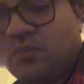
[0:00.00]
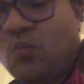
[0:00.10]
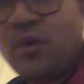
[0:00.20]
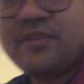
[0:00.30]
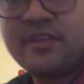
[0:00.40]

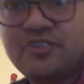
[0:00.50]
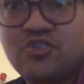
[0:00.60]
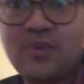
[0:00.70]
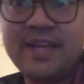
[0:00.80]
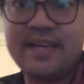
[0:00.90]
the
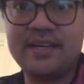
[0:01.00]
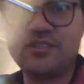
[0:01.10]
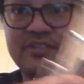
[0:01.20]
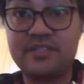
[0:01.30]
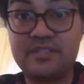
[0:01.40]
strike edge
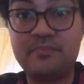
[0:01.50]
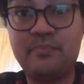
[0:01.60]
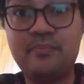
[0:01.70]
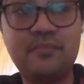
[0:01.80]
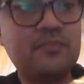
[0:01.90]
is,
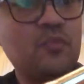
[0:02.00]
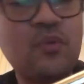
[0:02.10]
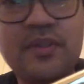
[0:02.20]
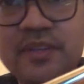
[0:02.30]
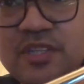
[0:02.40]

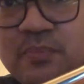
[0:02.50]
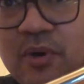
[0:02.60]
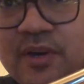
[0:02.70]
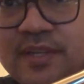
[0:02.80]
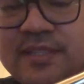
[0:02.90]
where this
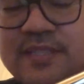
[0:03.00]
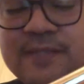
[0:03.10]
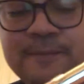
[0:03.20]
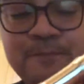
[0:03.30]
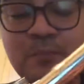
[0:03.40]
part is.
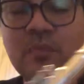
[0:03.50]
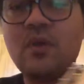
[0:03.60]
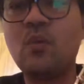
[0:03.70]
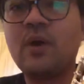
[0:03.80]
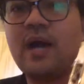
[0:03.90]

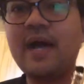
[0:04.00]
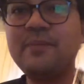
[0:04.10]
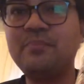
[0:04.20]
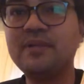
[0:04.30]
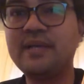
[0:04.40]
When I
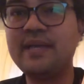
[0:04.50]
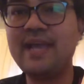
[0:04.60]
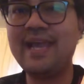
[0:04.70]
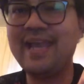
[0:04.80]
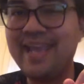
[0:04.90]
play
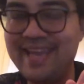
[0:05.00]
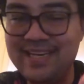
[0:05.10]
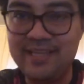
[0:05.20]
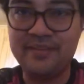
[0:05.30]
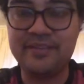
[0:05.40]

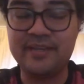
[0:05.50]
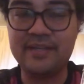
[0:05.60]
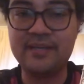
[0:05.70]
anything,